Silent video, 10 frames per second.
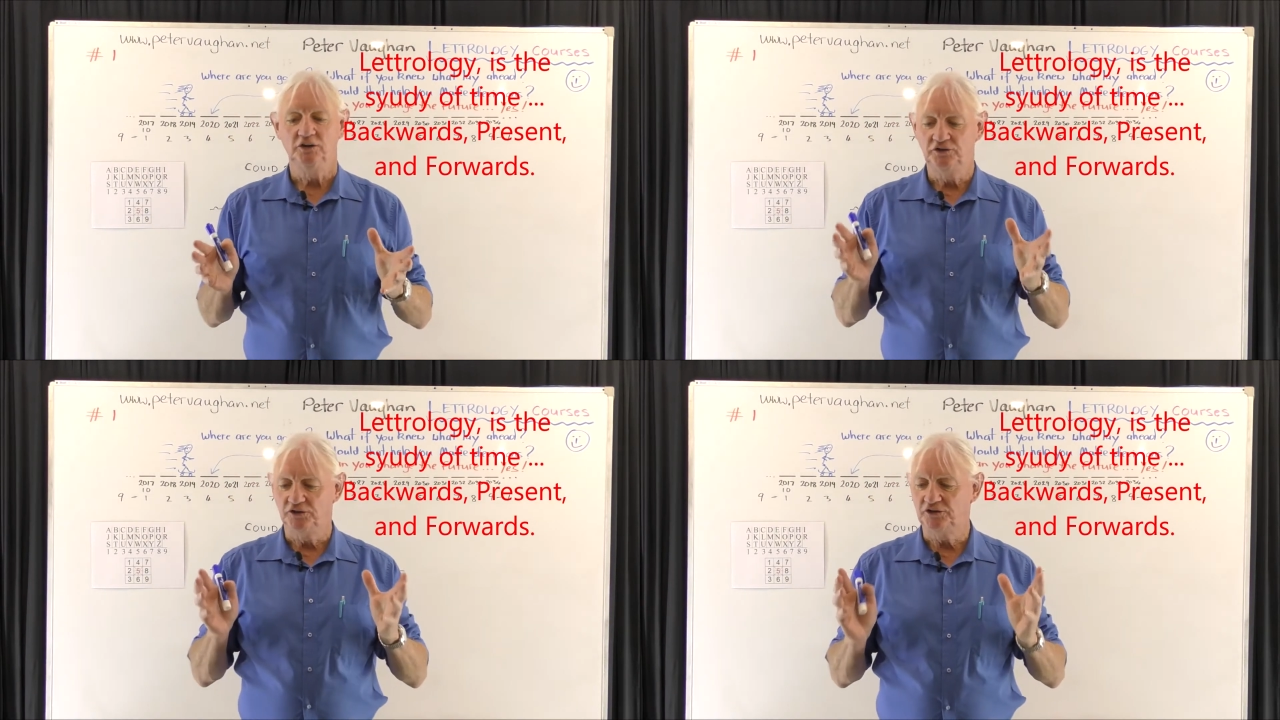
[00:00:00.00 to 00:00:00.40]

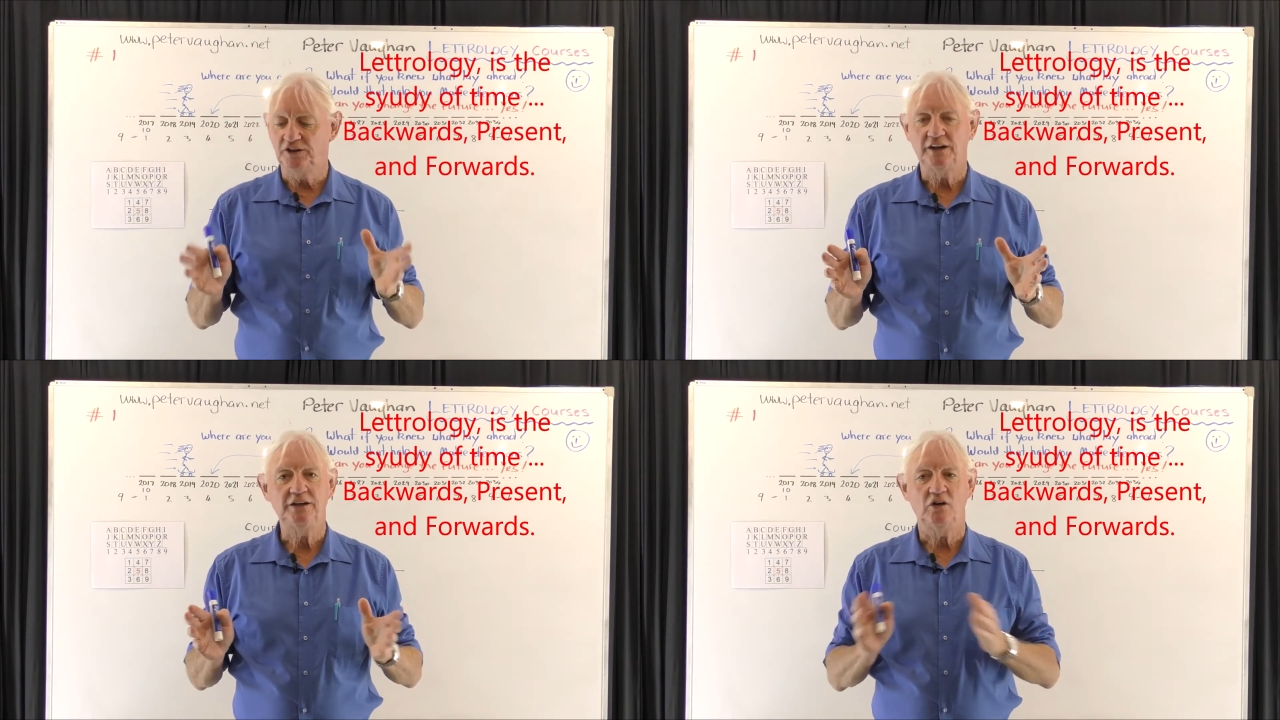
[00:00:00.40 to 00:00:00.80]
is the
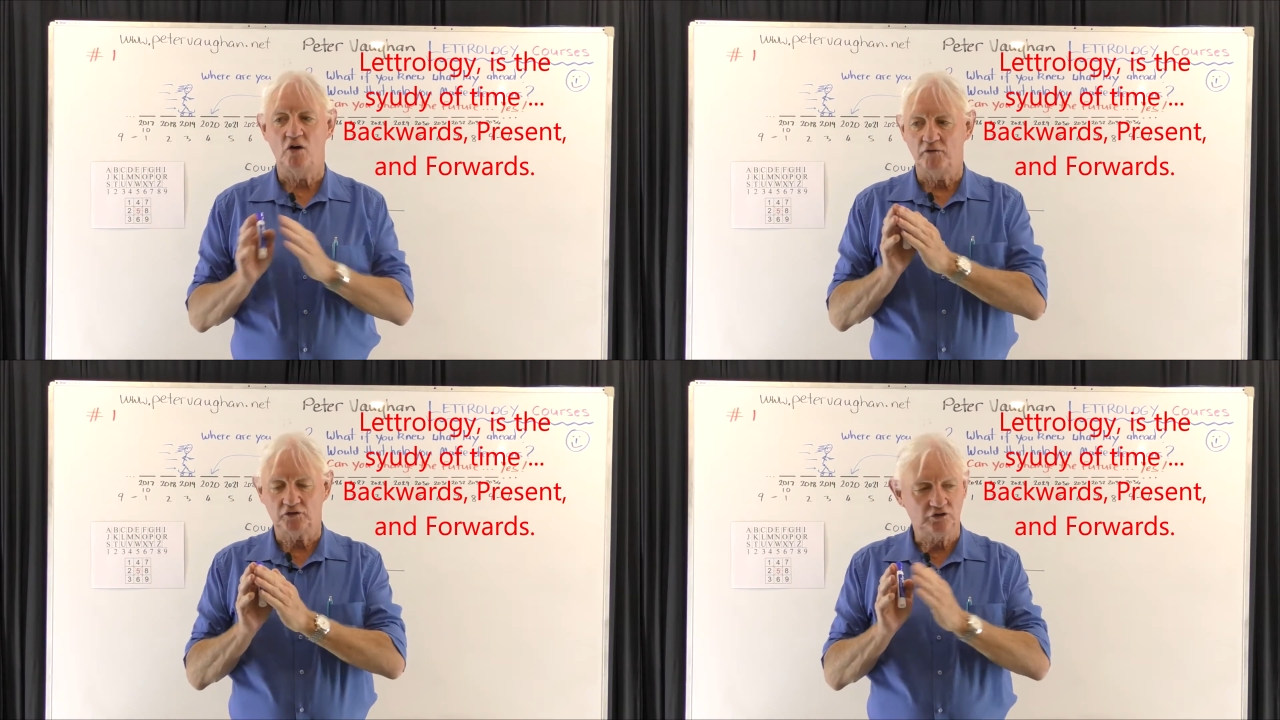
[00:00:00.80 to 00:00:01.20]
study
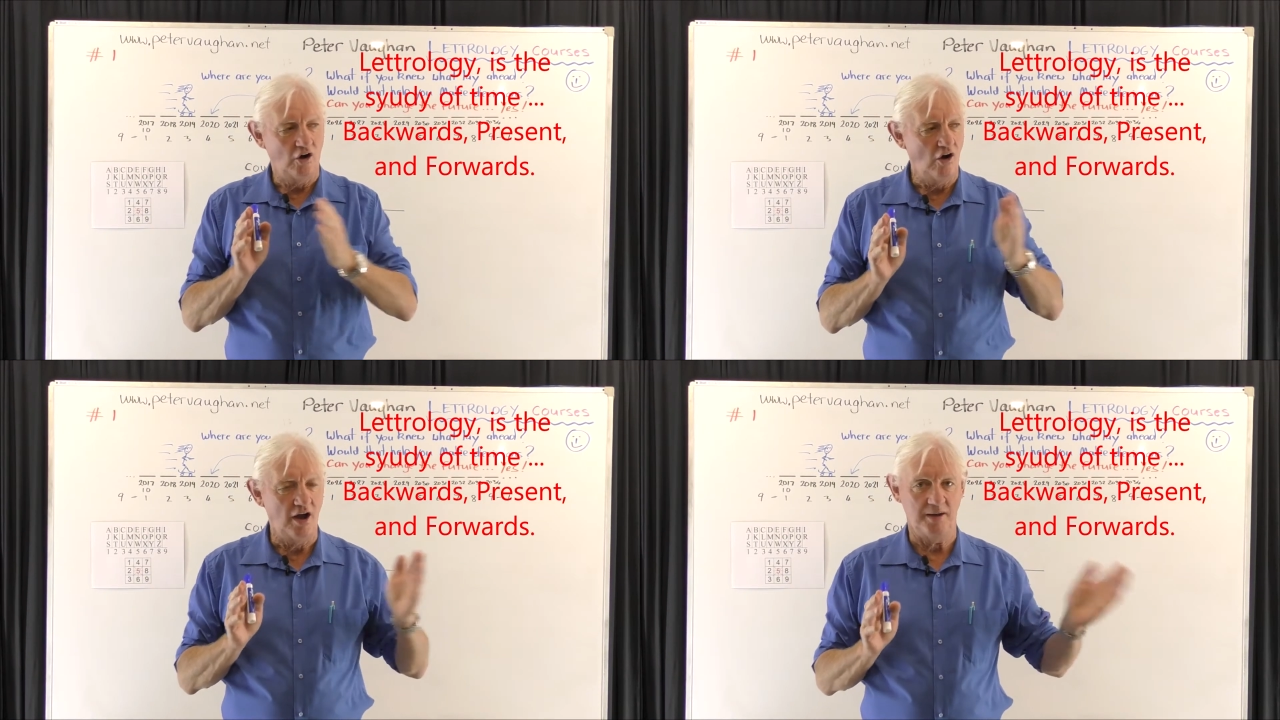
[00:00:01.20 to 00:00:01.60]
of
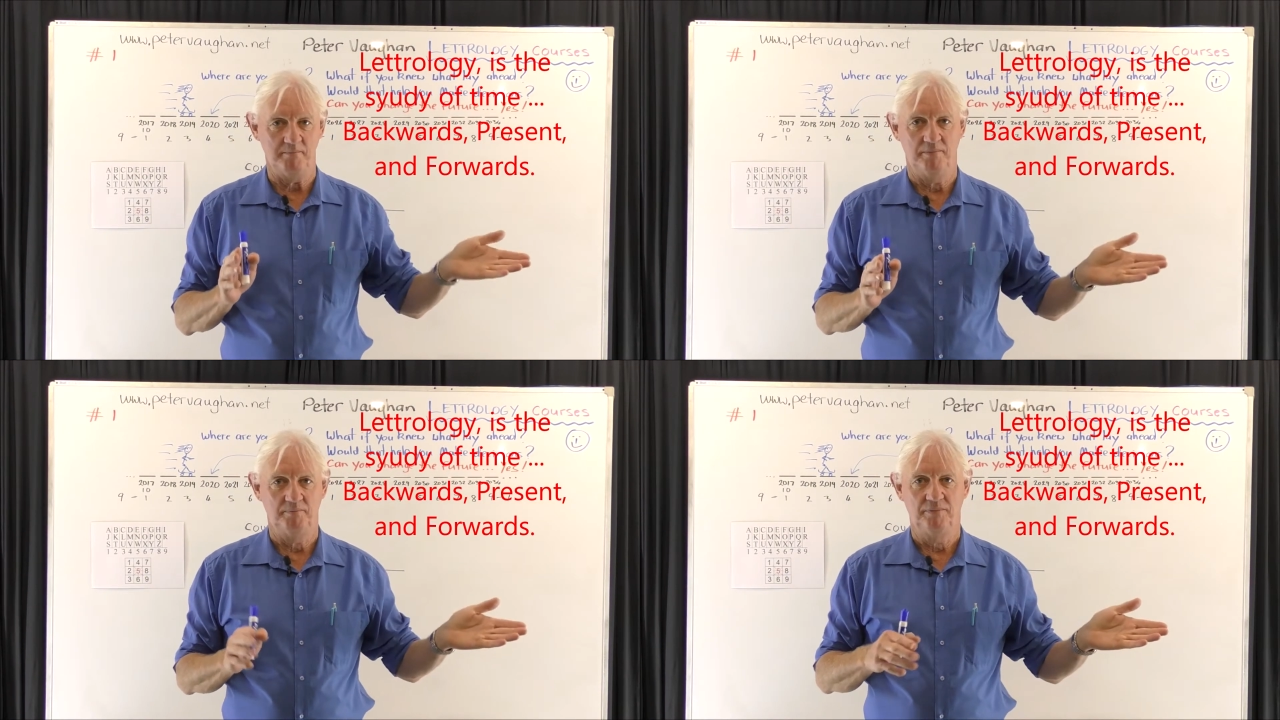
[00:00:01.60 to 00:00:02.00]
time,